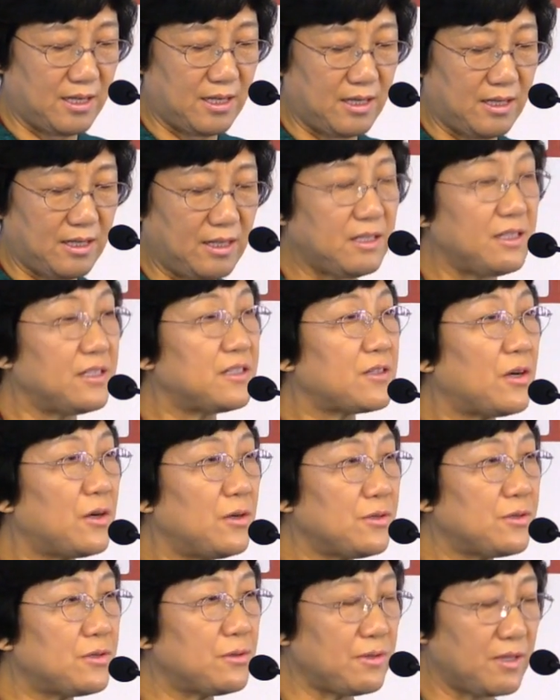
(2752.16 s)
It is
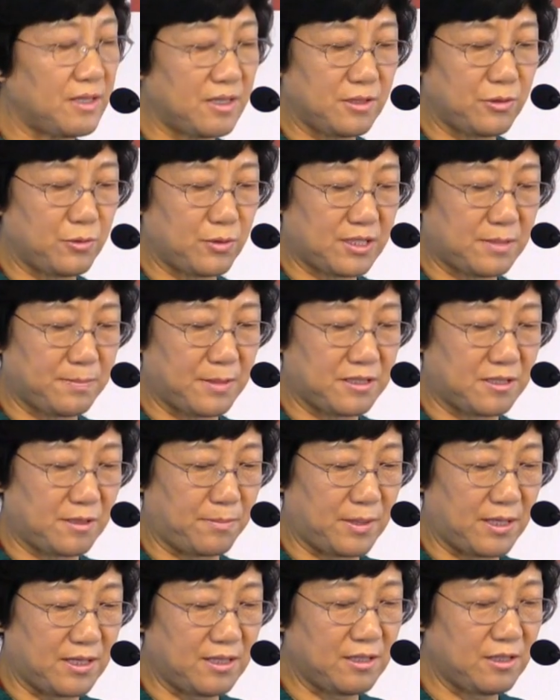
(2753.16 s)
also their
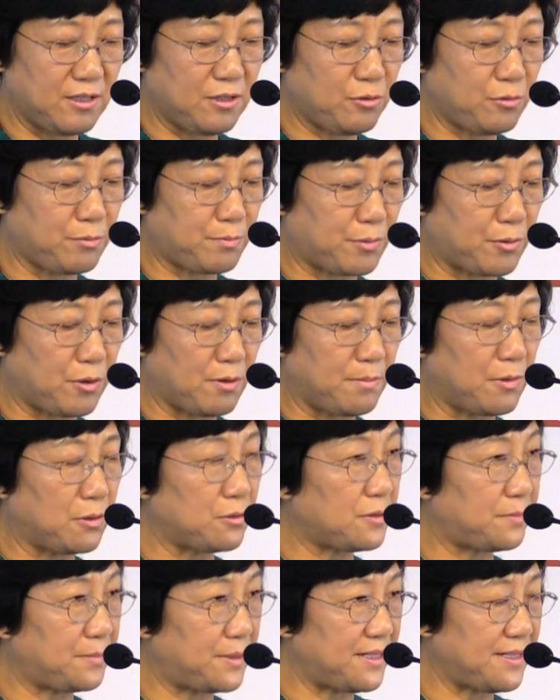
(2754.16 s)
responsibility to
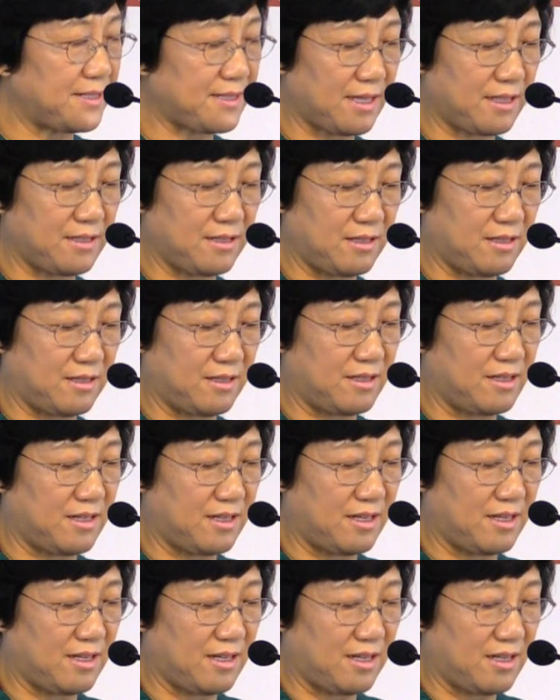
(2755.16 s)
promote peace and
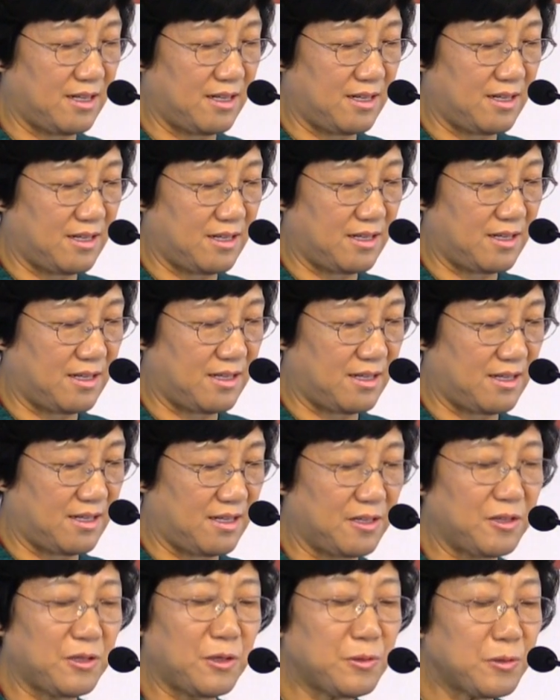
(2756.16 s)

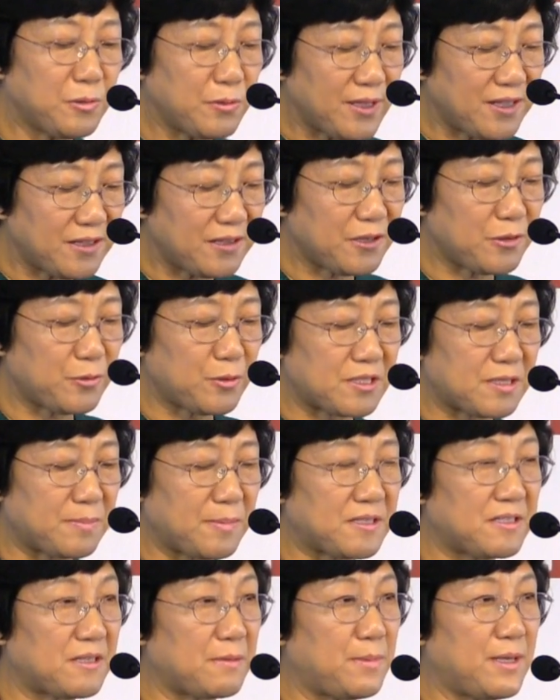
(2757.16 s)
not only their
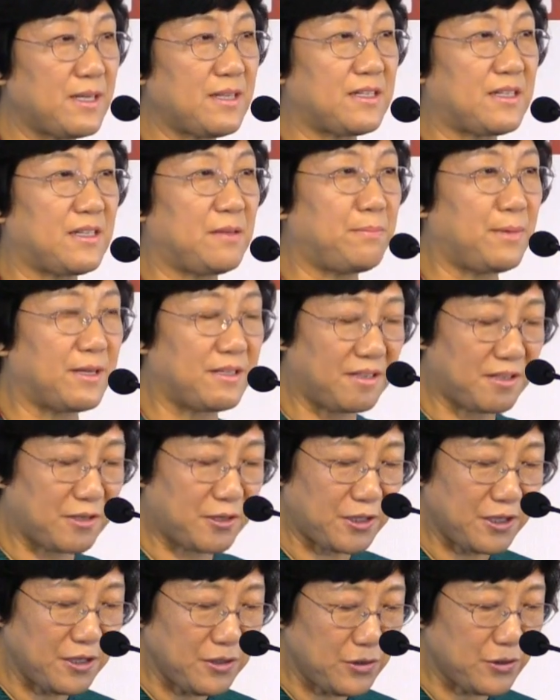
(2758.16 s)
responsibility, but their
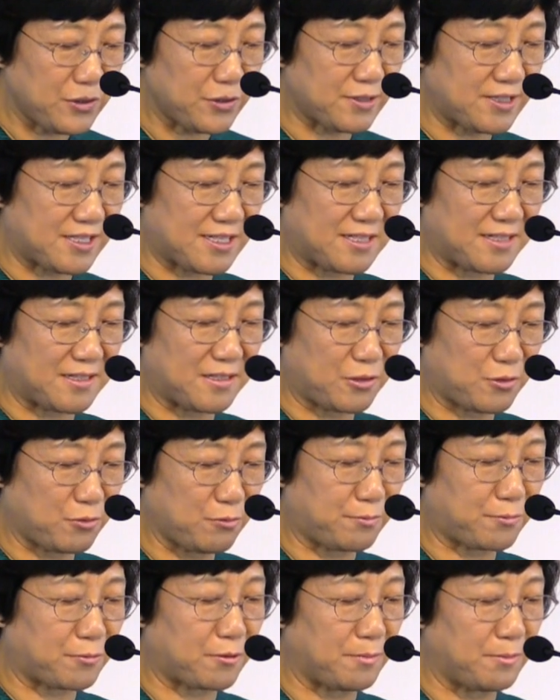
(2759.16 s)
interest to
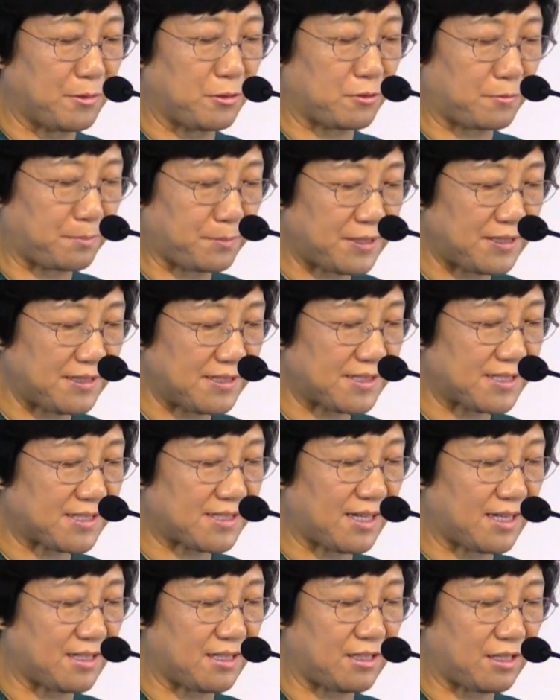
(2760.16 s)
promote peace
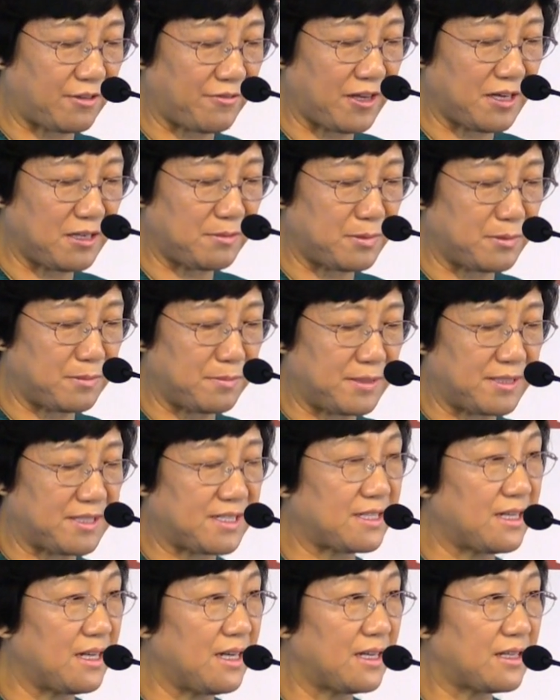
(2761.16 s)
and
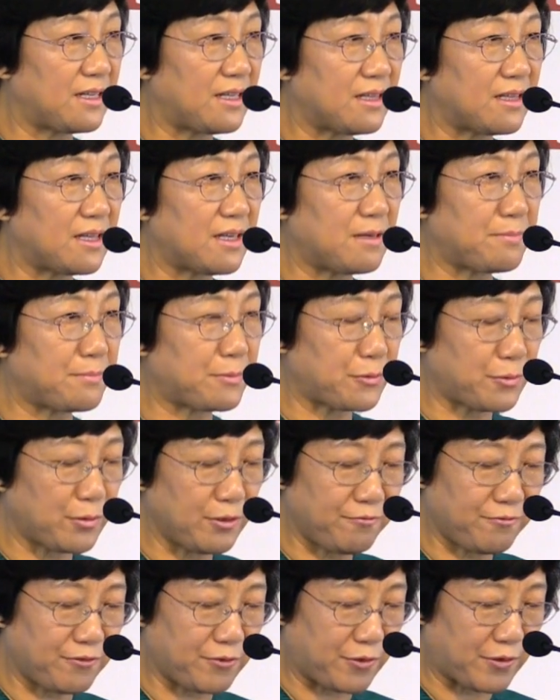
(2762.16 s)
development in their
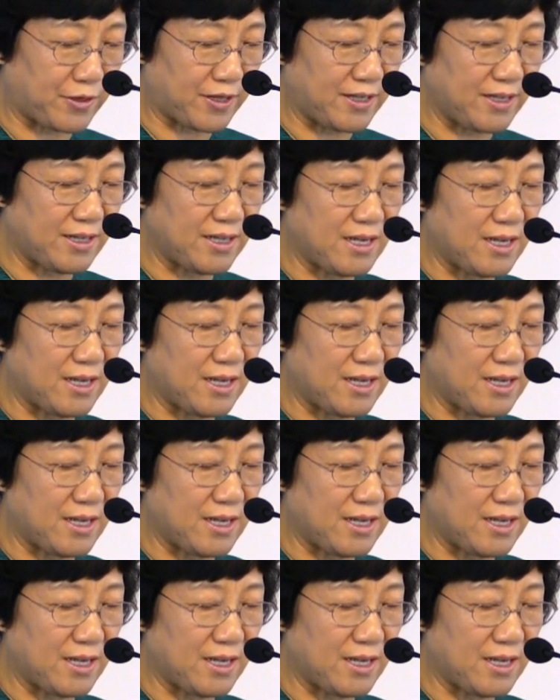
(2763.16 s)
periphery,